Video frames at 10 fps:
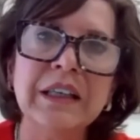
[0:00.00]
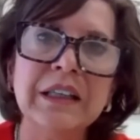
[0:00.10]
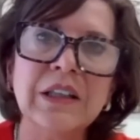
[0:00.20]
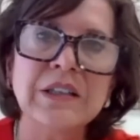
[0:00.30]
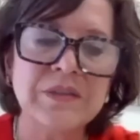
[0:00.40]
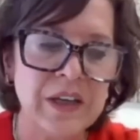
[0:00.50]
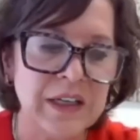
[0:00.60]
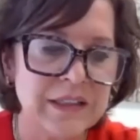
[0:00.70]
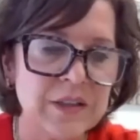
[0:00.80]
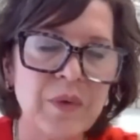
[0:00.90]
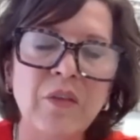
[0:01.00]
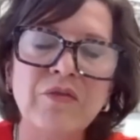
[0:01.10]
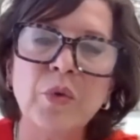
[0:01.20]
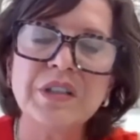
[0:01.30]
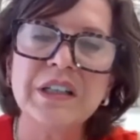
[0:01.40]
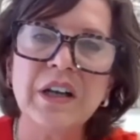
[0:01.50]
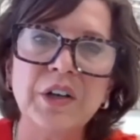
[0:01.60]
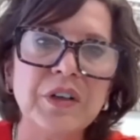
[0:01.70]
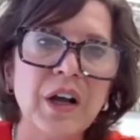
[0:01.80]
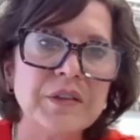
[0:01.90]
in Las Vegas is around
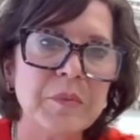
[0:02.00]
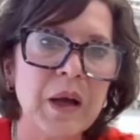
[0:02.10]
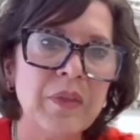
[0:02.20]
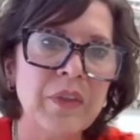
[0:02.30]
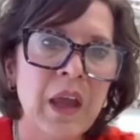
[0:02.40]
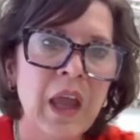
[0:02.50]
$1,400 a month.